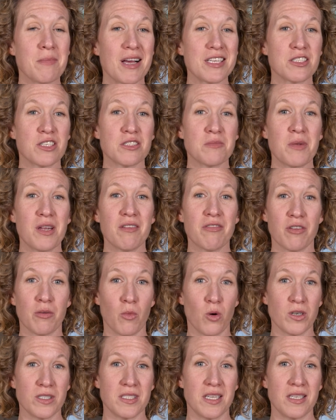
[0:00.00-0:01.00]
message me for
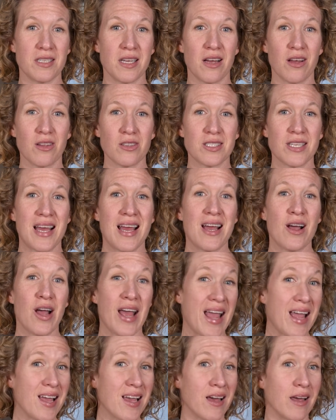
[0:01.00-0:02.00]
more details
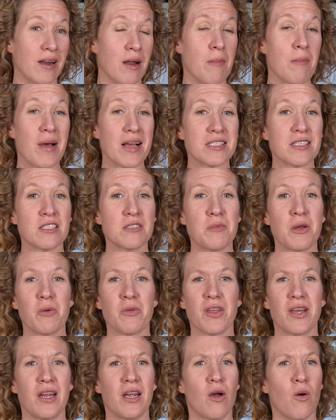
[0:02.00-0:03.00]
and message me
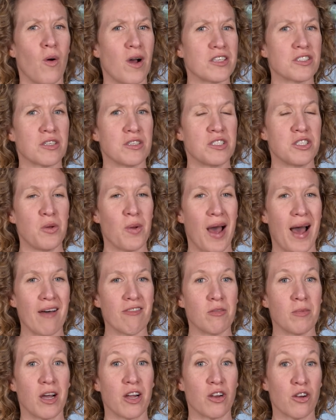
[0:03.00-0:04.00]
with any questions you
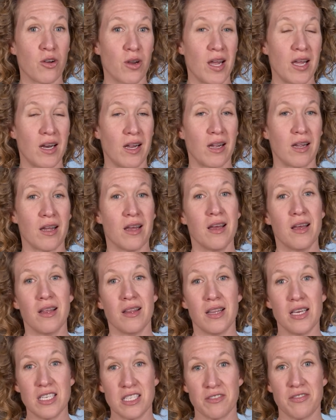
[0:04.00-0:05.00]
have about creating
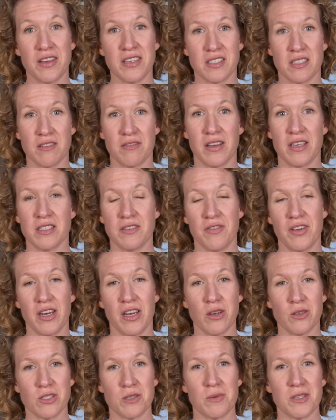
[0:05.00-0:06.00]
these face-to-face
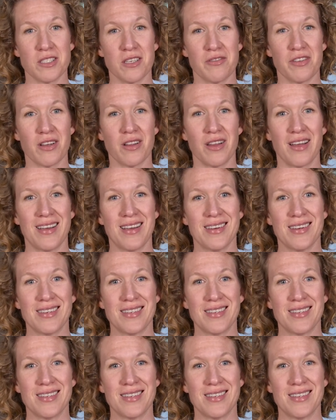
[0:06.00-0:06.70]
videos specifically.